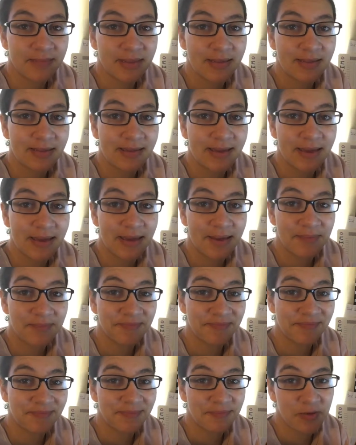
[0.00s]
yeah.
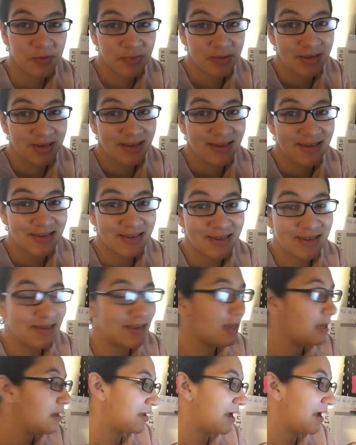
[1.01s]
whoopsie daisy.
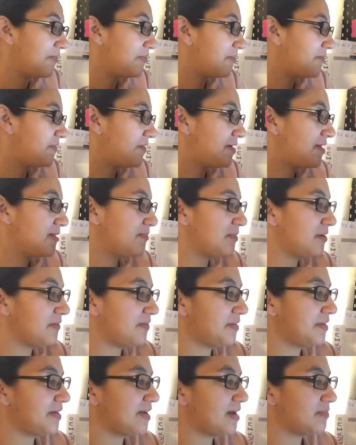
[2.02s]
I had the first bit of
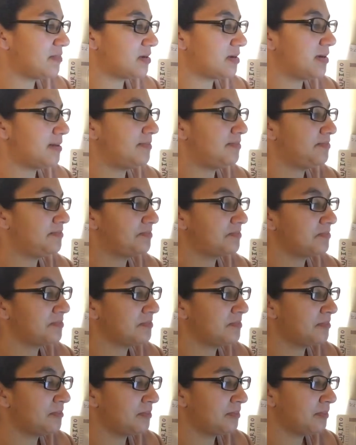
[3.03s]
the chapter,
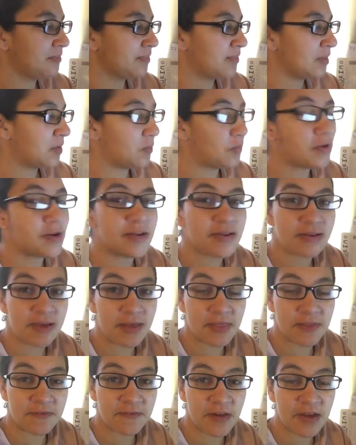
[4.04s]
which is
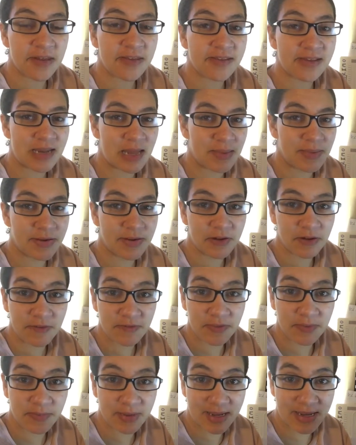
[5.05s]
like the first snapshot of
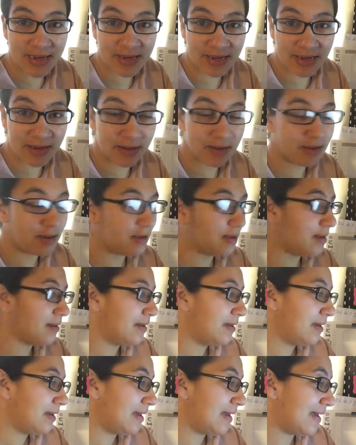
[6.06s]
the beginning,
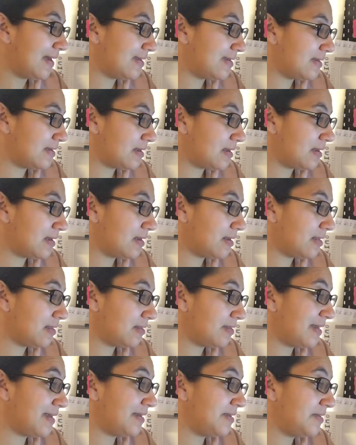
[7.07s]
and uh,
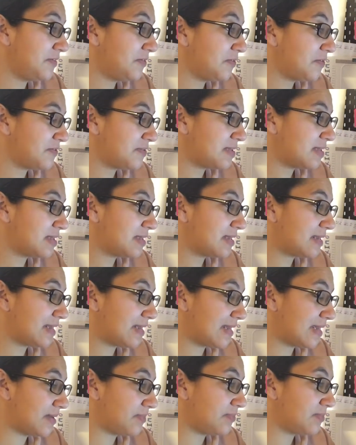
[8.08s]
then it sort of
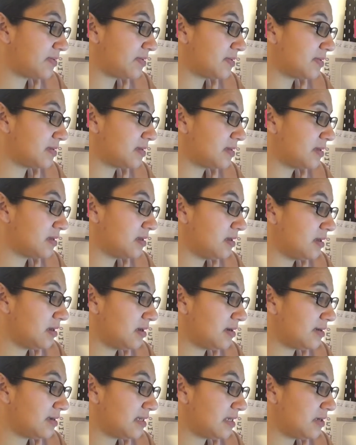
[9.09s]
skips
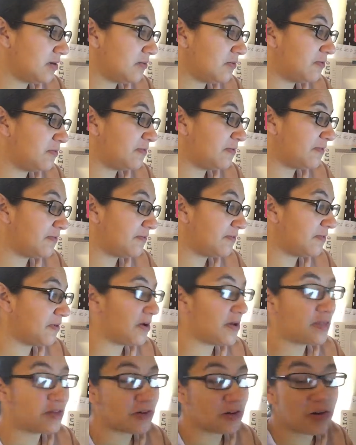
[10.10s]
until
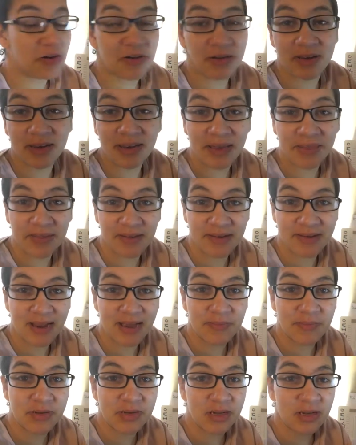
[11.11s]
further on in the
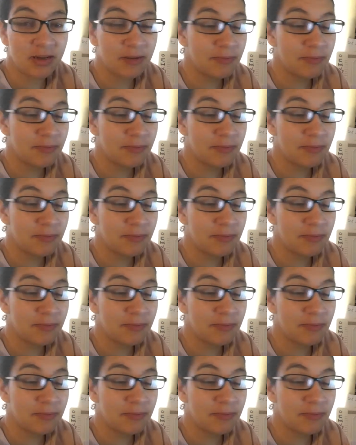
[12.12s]
chapter